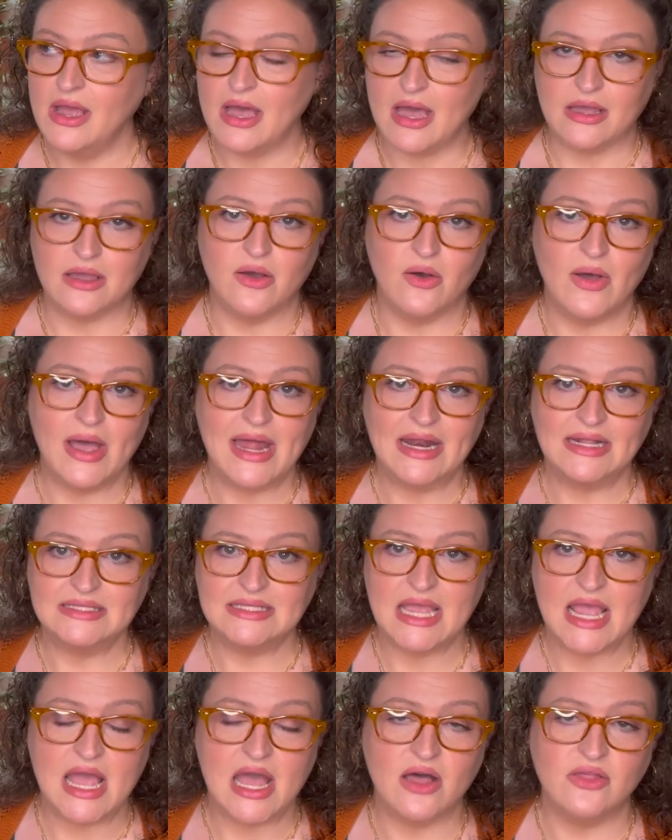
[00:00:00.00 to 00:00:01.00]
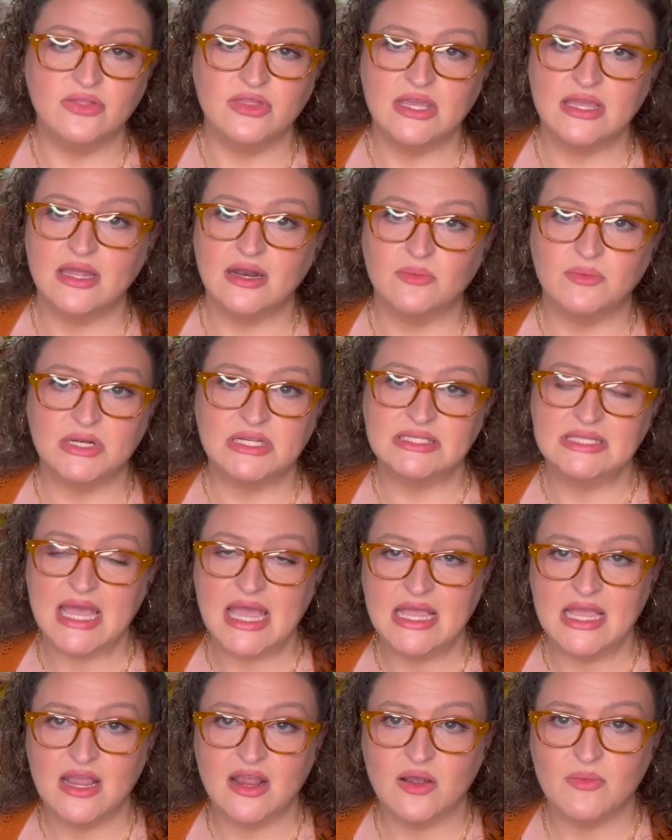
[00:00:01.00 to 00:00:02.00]
I go out of town thinking I'm going to
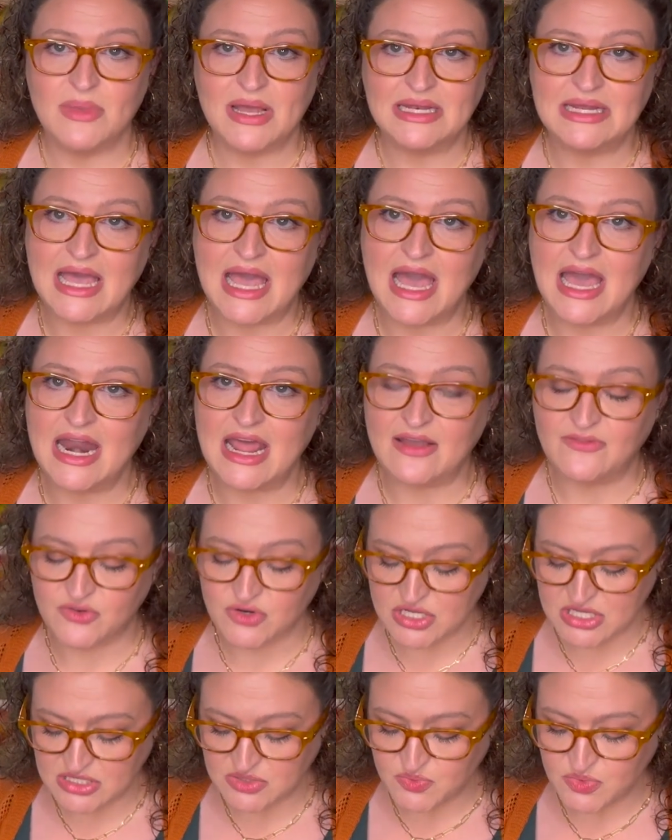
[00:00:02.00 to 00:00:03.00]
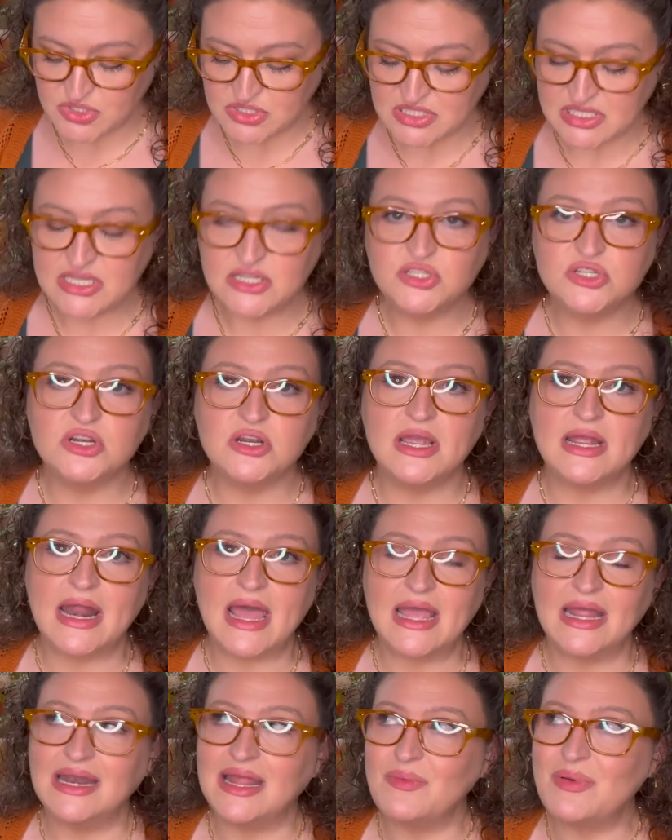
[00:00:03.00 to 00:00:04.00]
take care of my dad after his procedure. And
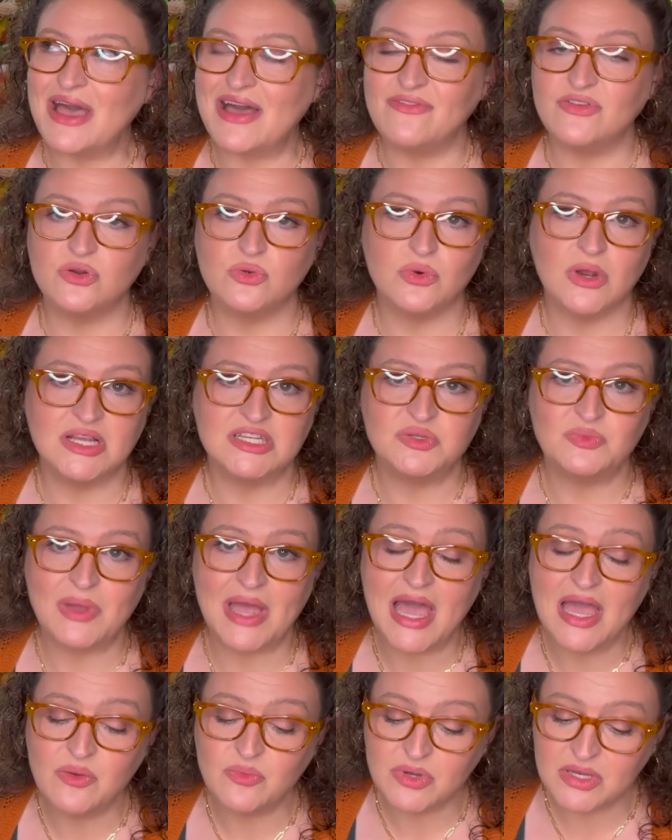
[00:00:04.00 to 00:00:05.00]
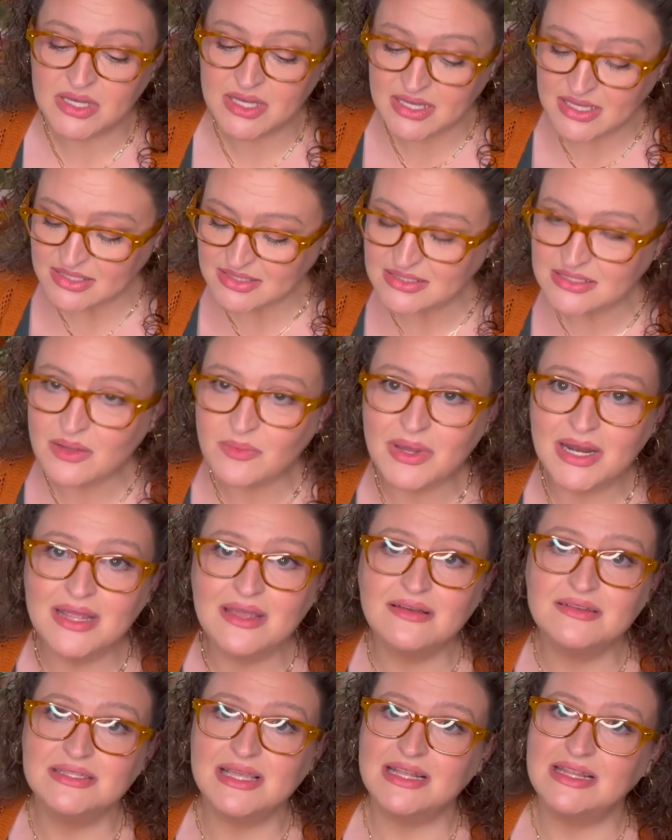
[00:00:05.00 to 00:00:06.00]
I end up having to rush back because somebody
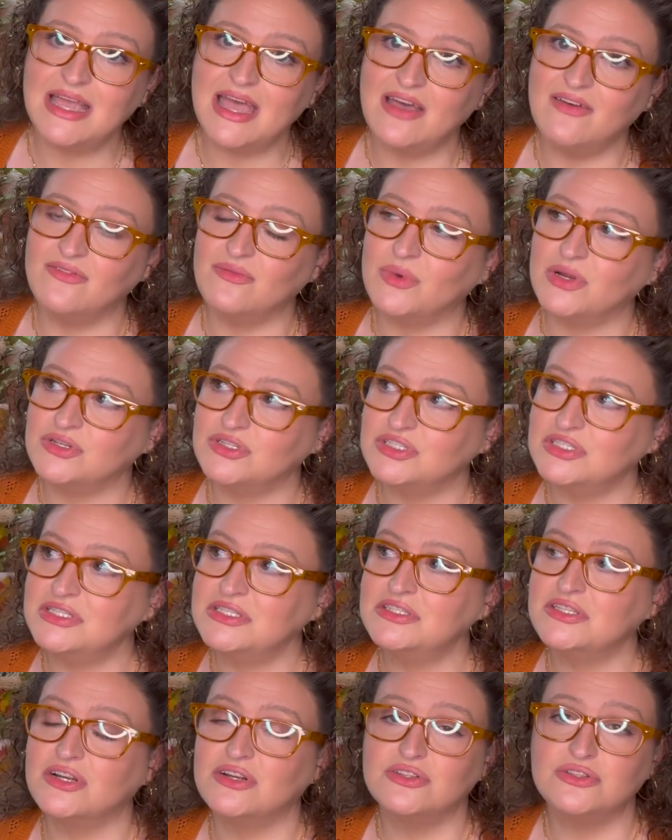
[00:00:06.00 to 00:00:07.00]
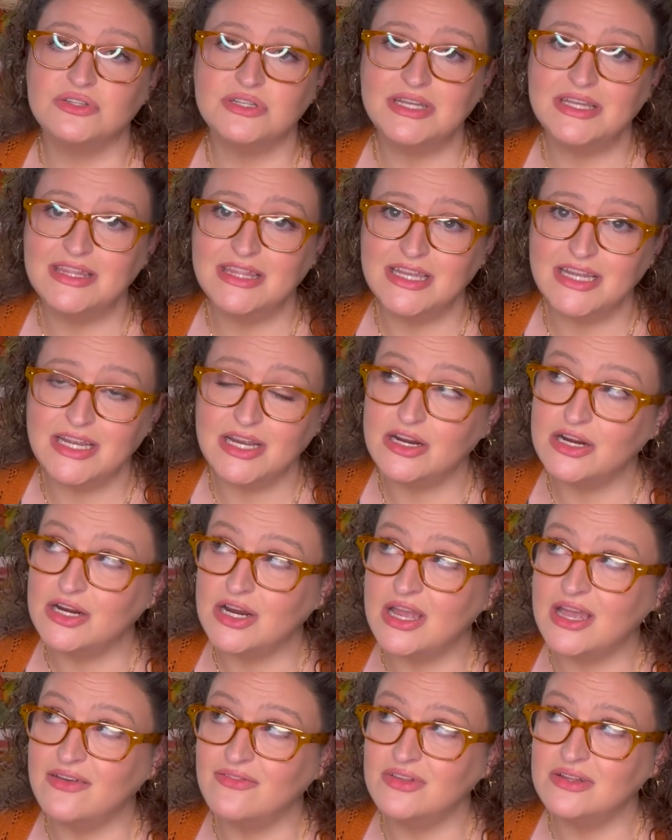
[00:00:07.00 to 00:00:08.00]
else had to have emergency surgery and they're
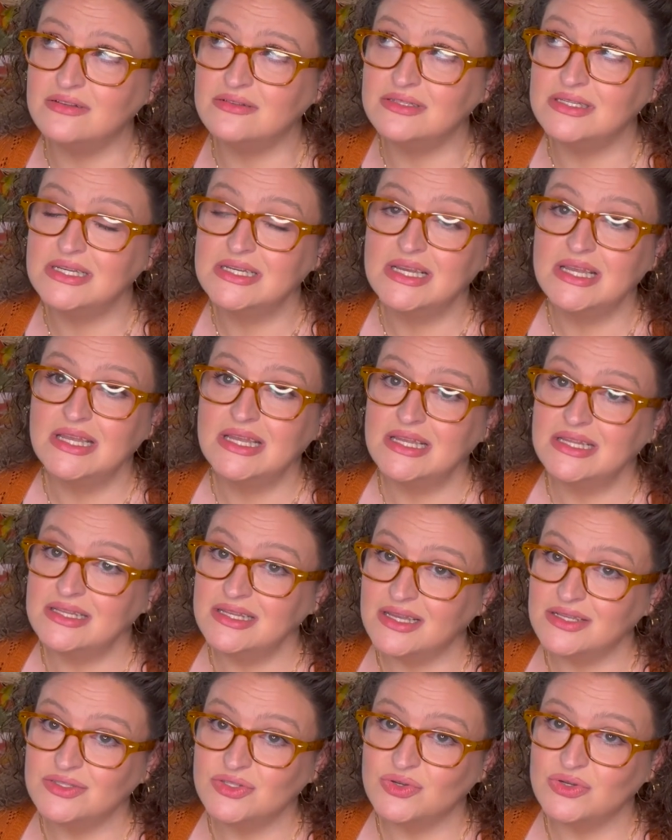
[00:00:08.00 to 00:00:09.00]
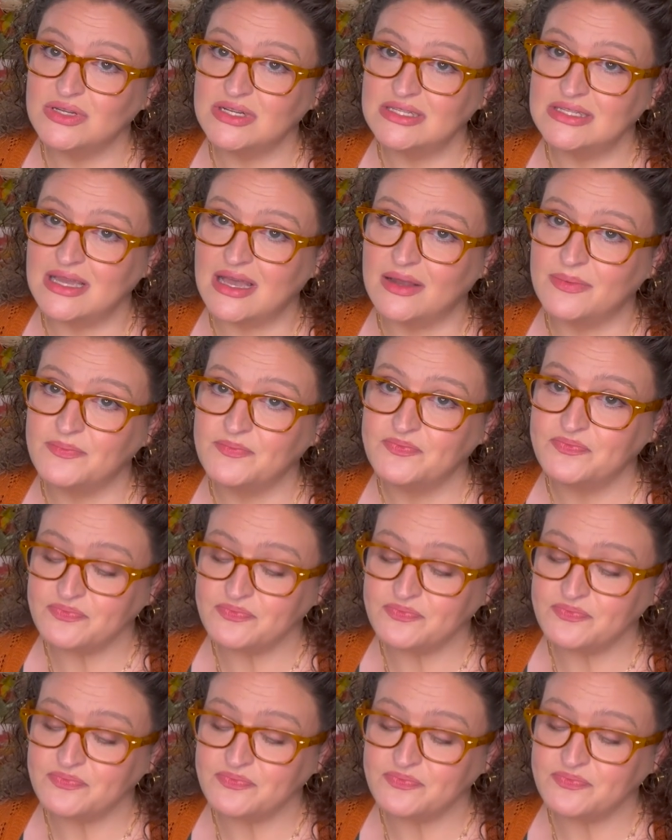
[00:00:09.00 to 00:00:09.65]
having not so good a time.